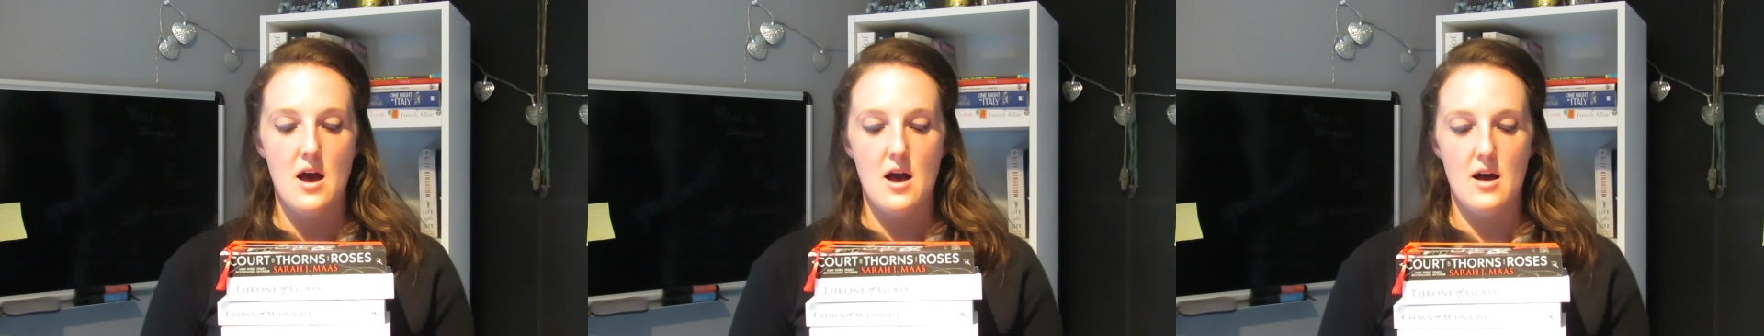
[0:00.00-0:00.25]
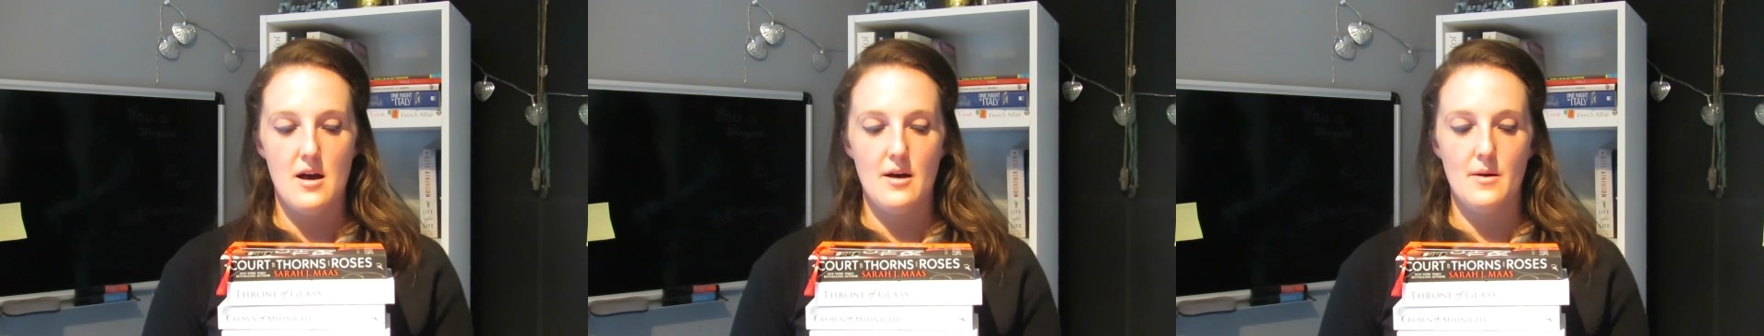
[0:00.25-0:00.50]

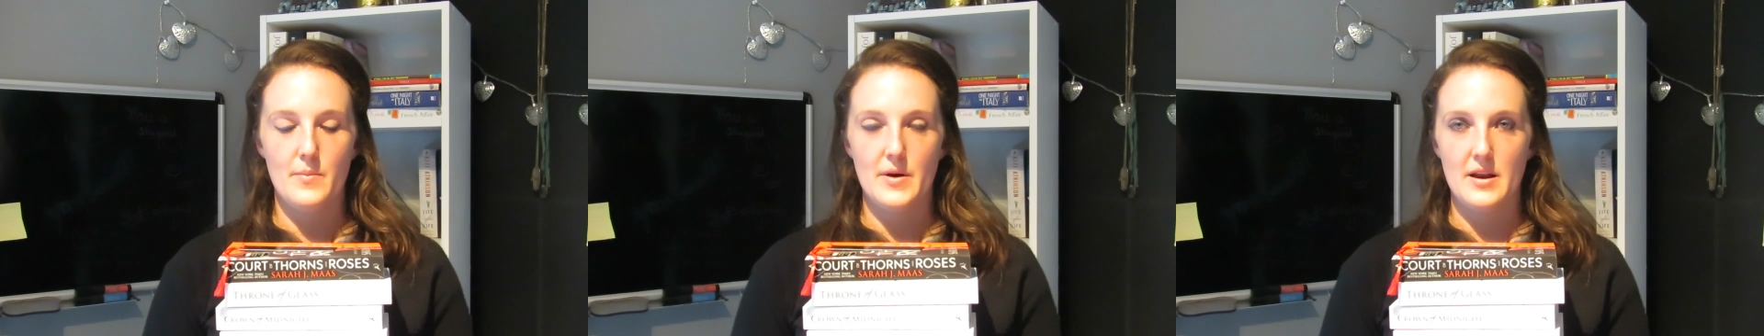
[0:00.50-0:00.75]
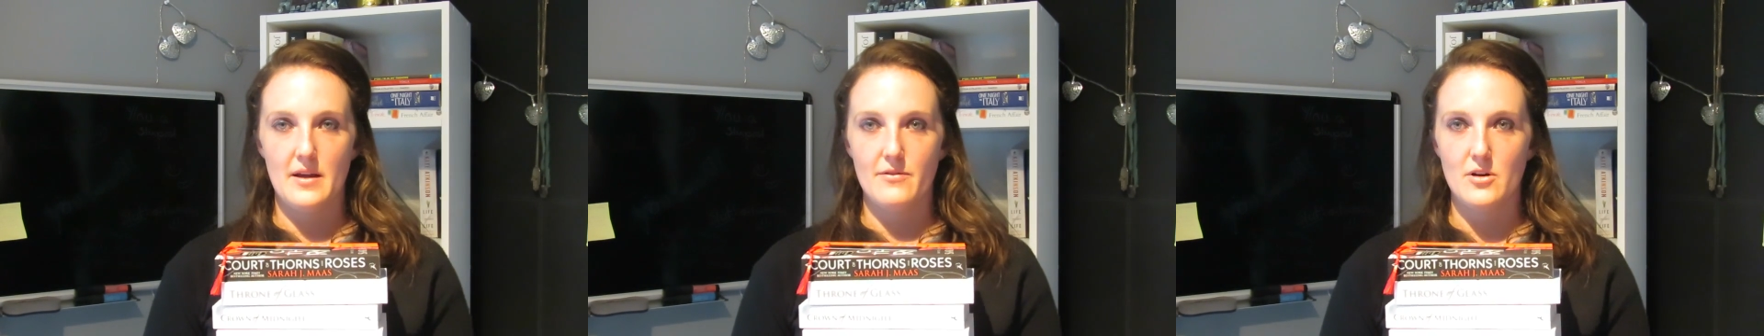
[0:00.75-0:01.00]
but
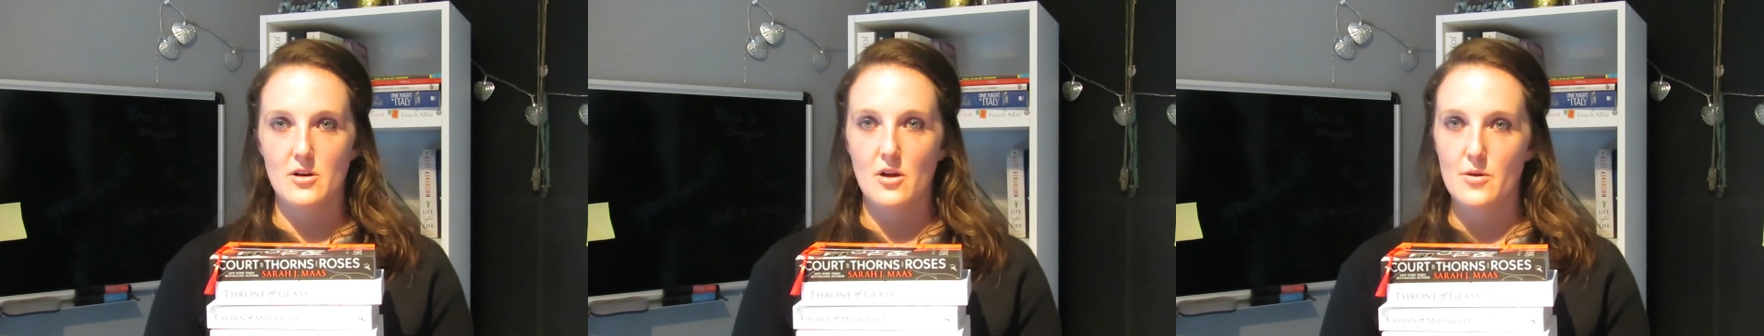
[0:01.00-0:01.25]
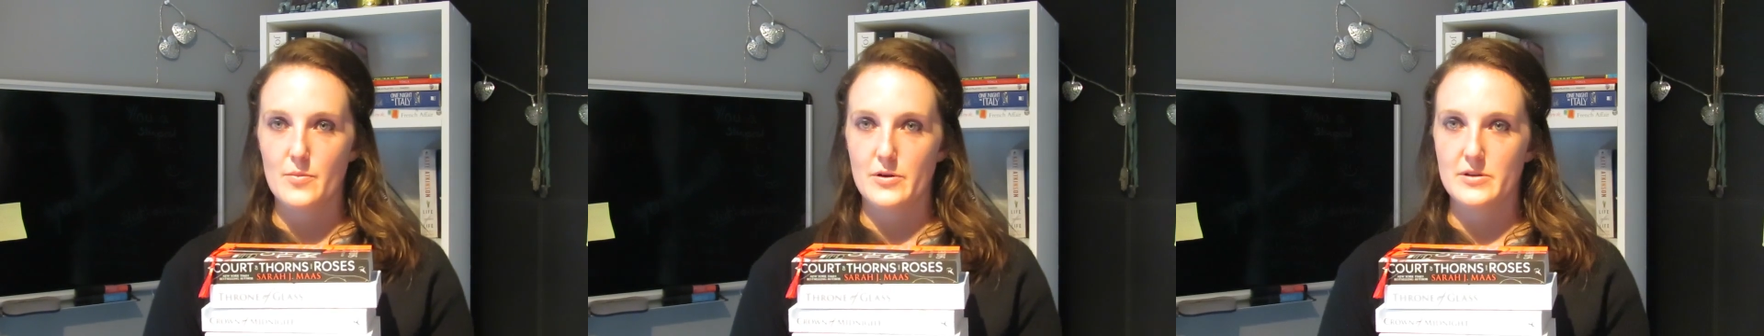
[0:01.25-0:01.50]
I've got
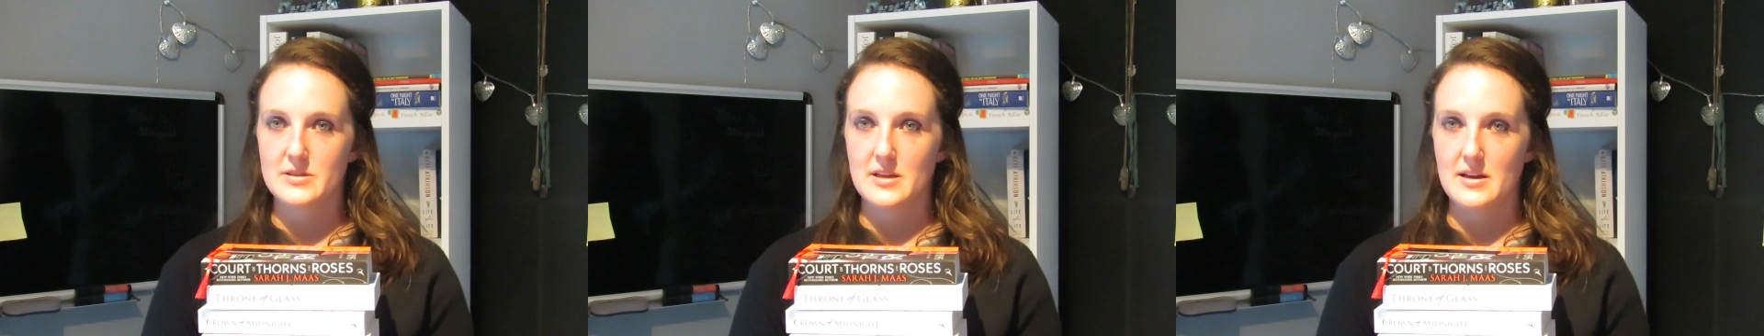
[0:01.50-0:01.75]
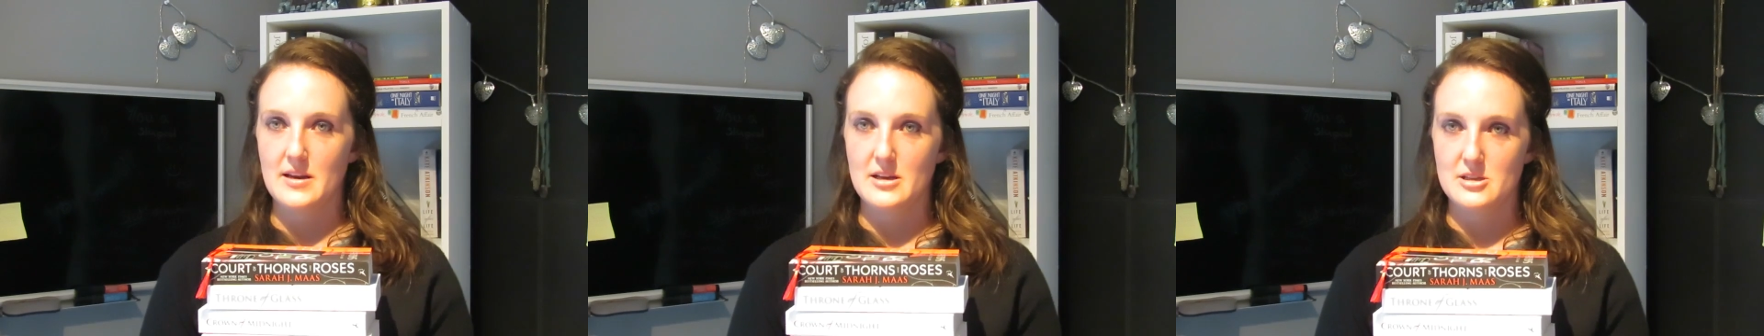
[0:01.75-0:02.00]
other books
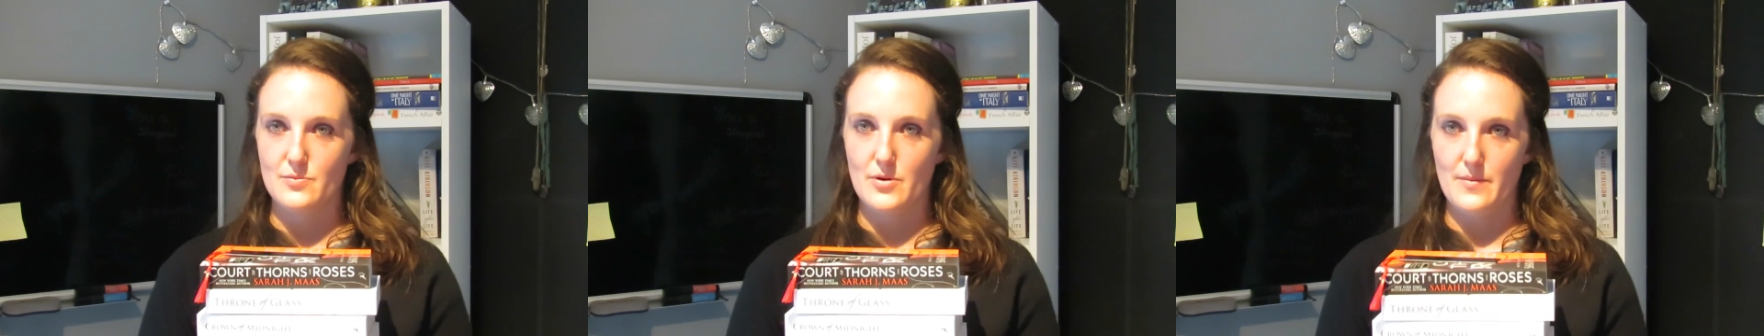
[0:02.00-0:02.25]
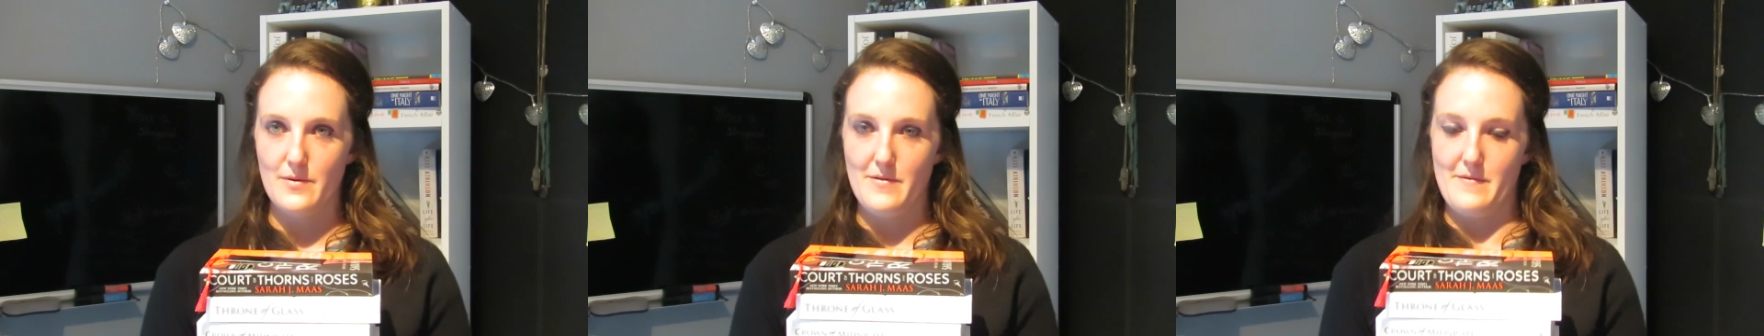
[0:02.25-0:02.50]
that I should
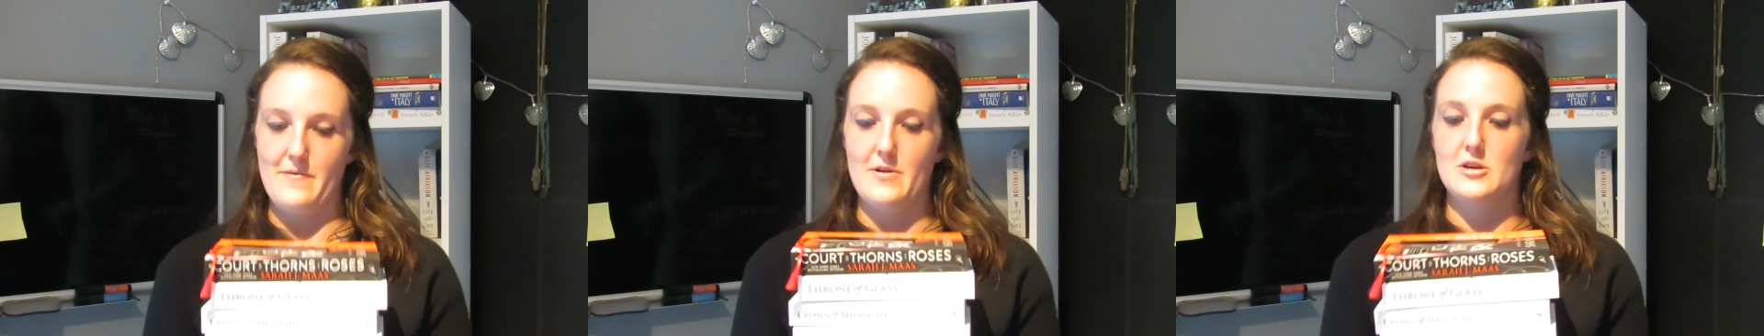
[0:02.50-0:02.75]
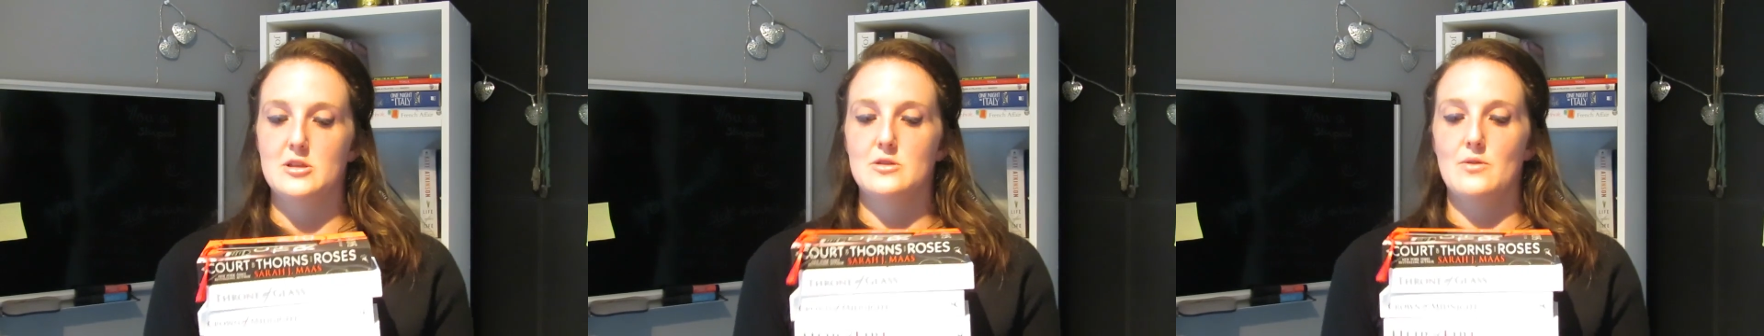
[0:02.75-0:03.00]
probably read first,